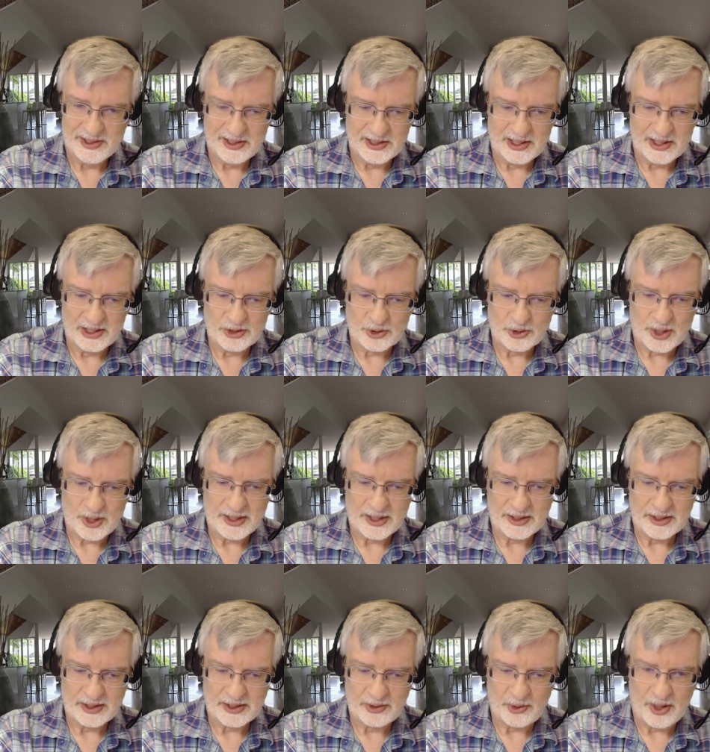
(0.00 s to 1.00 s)
and
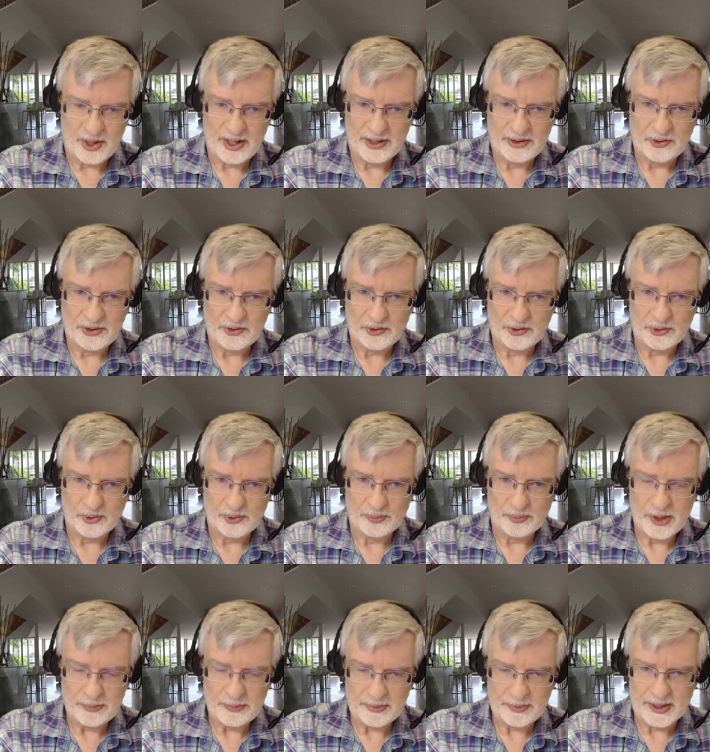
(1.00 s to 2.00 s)
try to try to
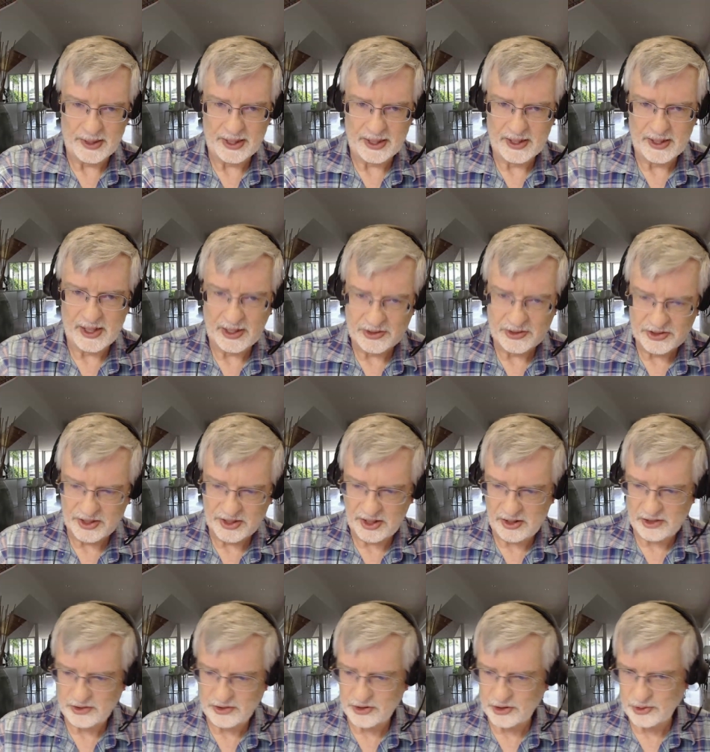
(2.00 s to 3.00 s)
manipulate God's
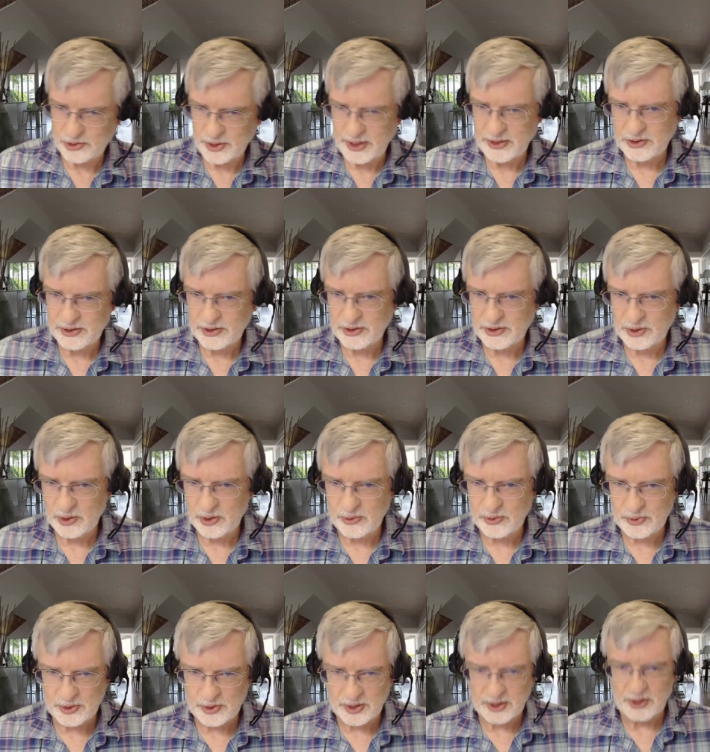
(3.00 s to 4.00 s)
character traits and so
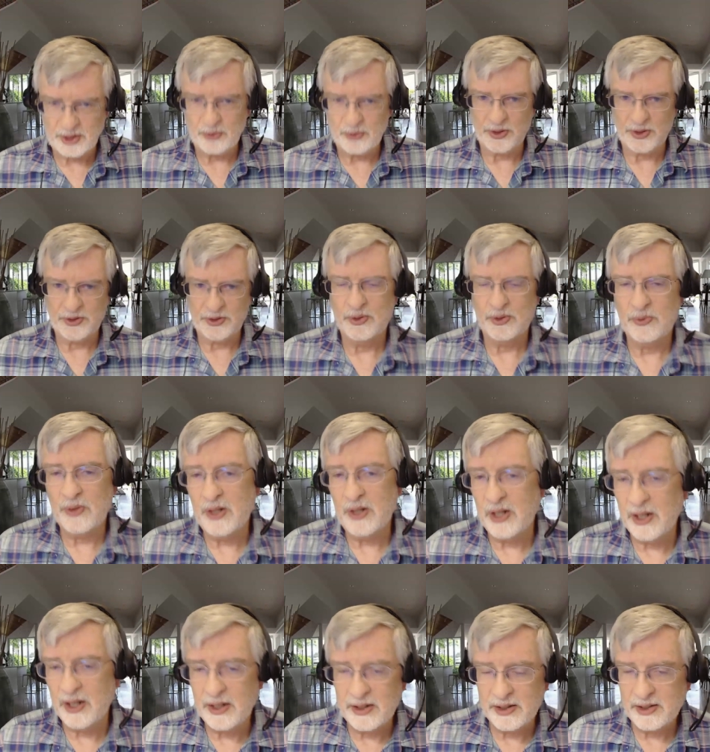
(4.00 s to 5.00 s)
forth and get what you
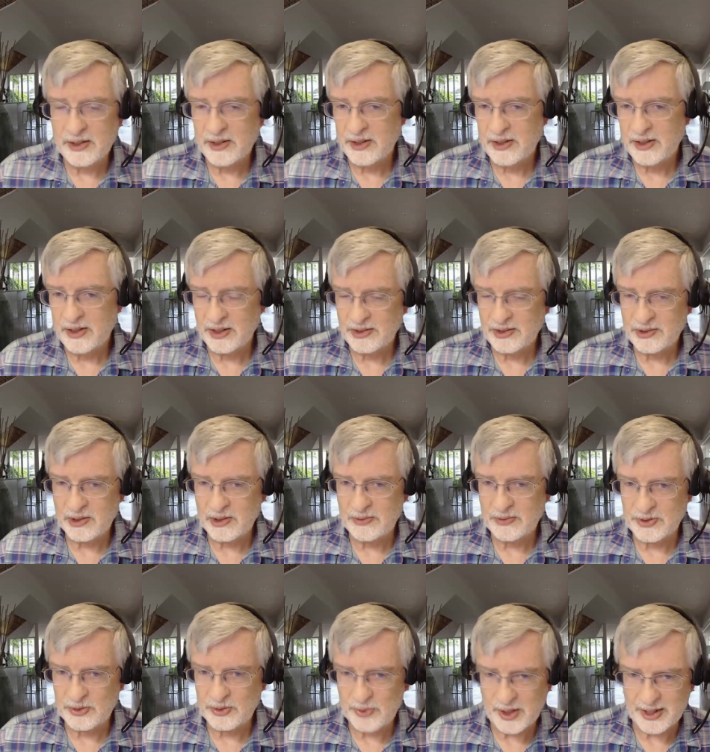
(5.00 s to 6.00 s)
want in a
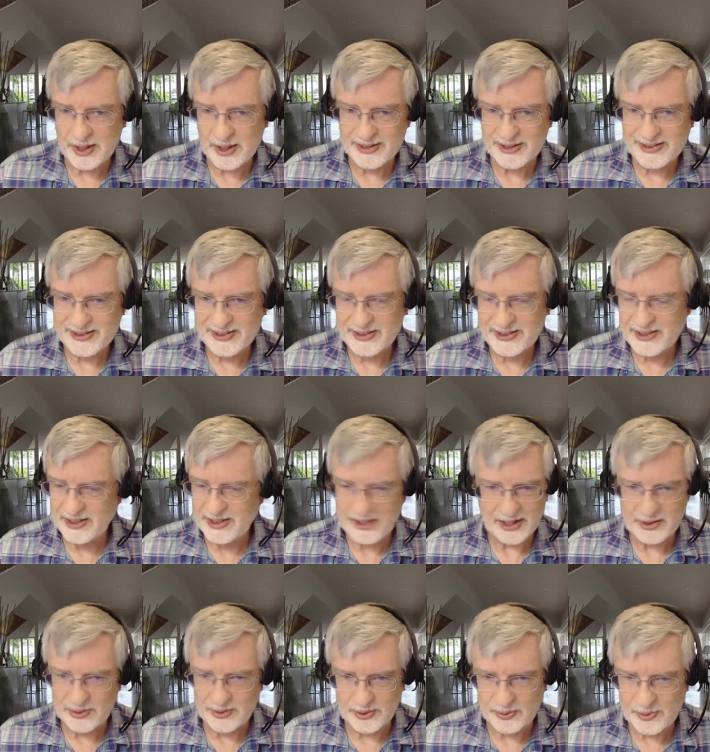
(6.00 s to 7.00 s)
selfish way. It
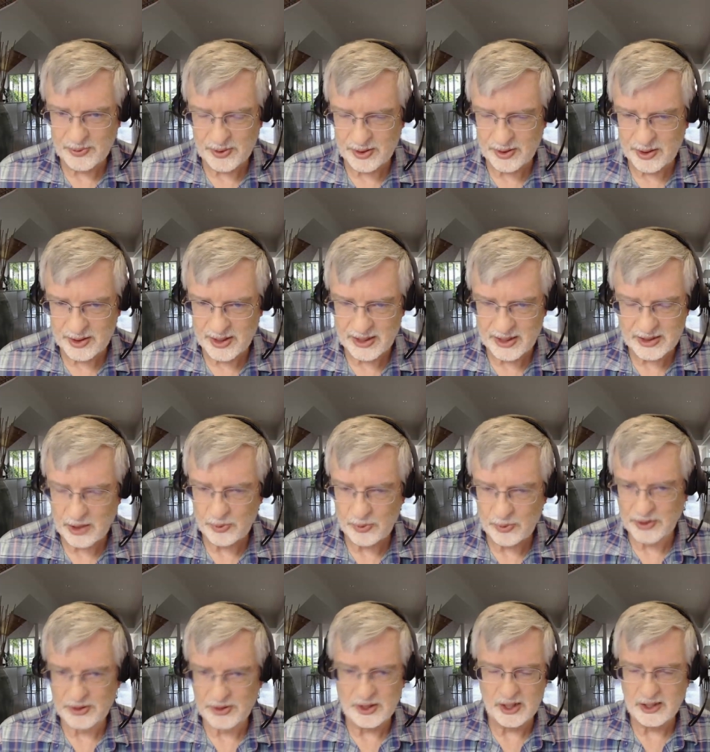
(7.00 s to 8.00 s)
ain't going to work. That's not what
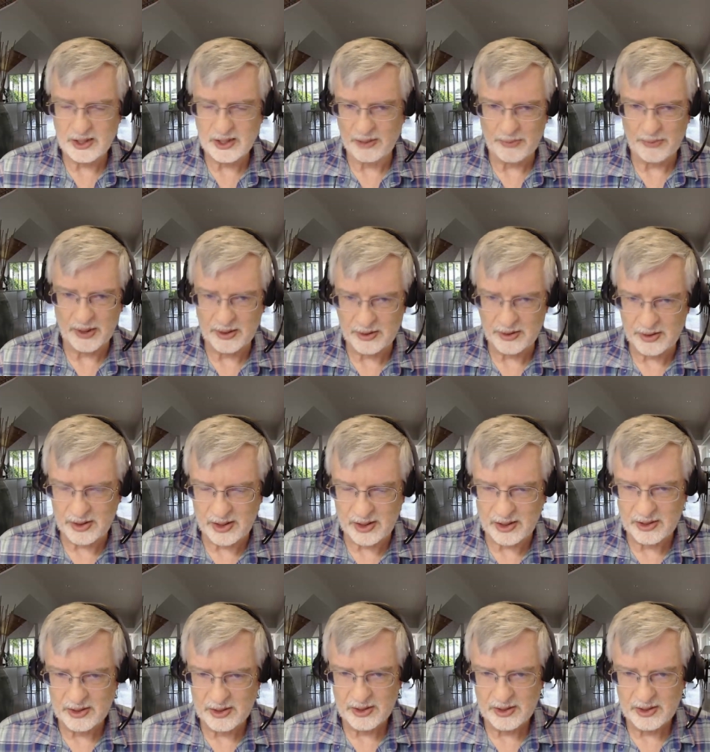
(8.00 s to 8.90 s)
it's talking about at all.